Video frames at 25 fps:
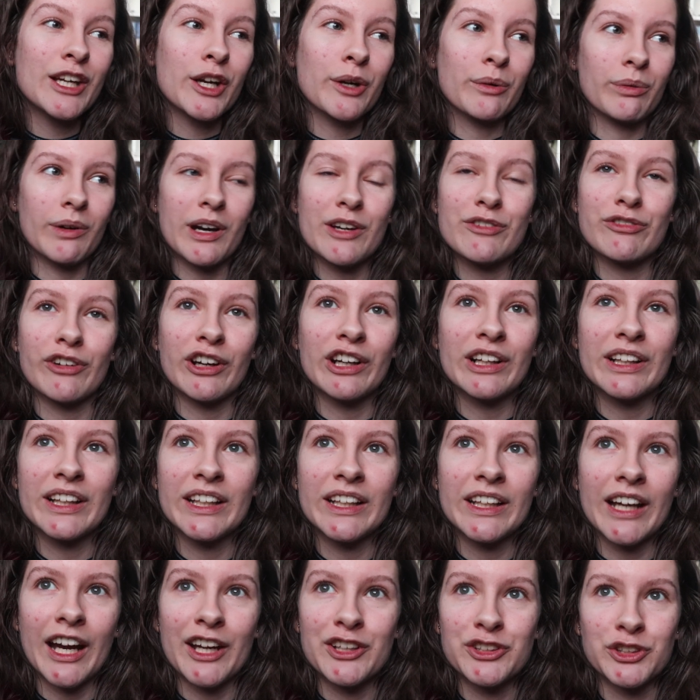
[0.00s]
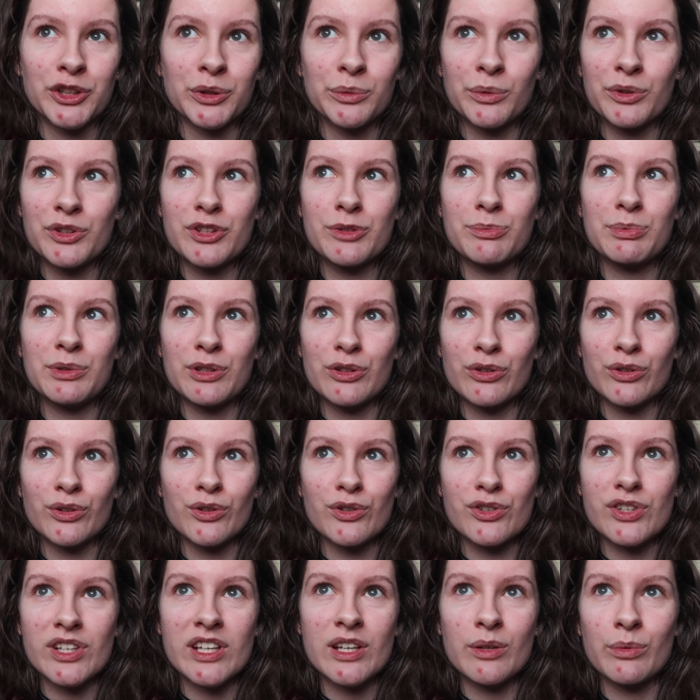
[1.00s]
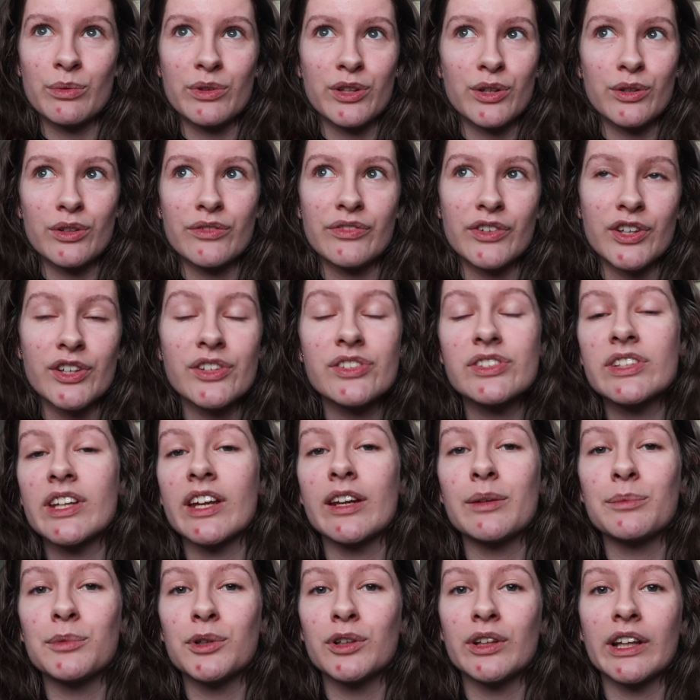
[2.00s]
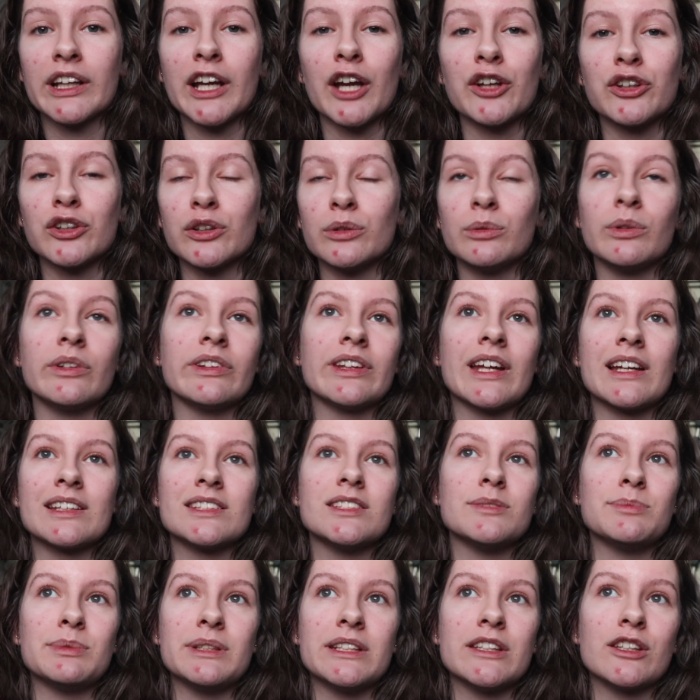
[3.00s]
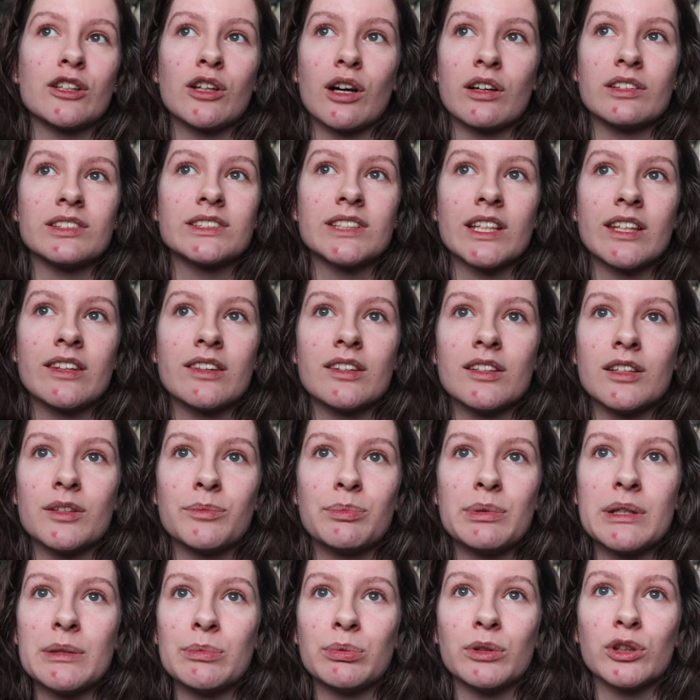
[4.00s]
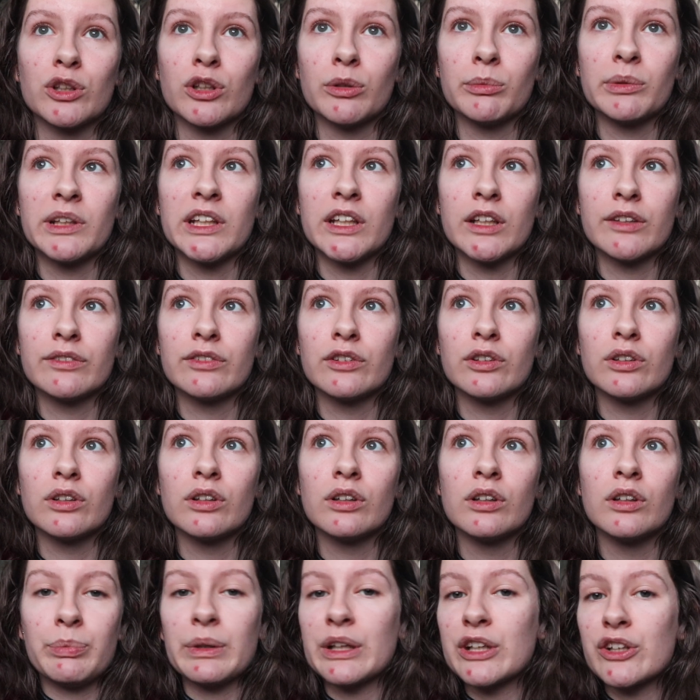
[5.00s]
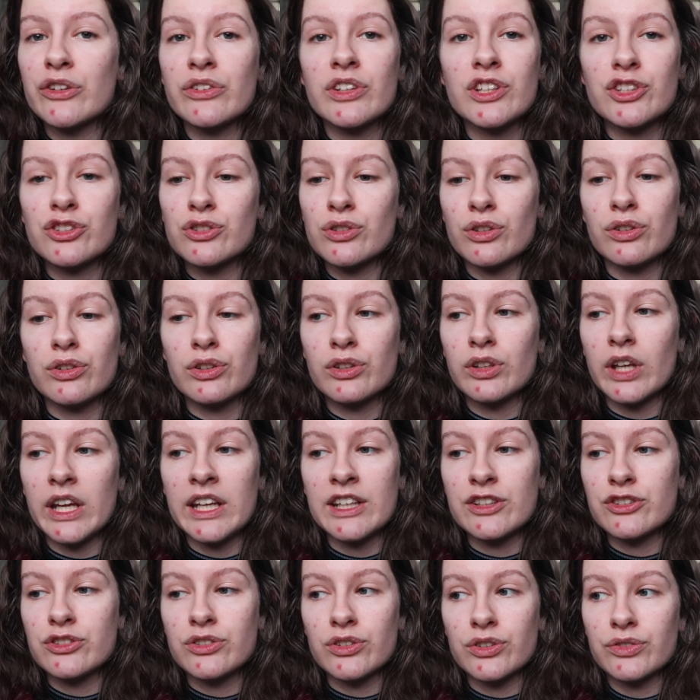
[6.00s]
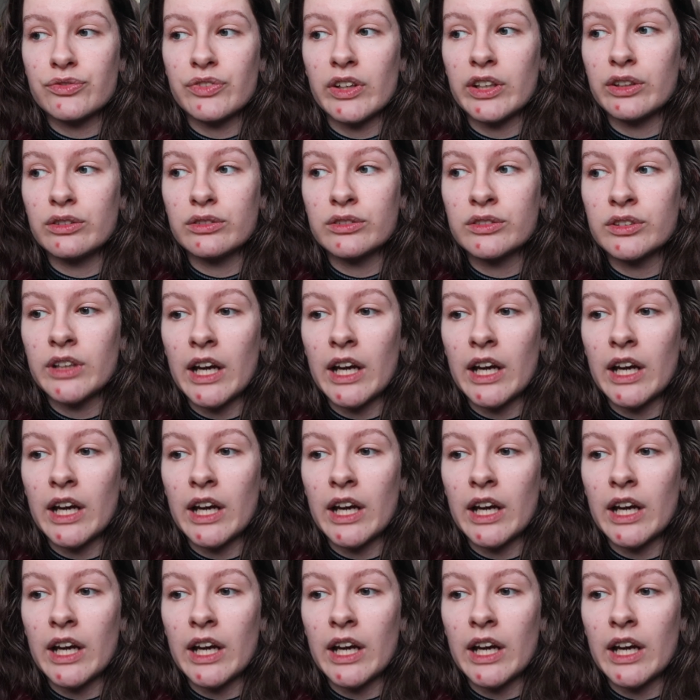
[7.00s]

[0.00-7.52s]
Quite frankly, I don't want to be associated with university anymore. Like I don't want that to be the content that people are coming here for, because it's just failed.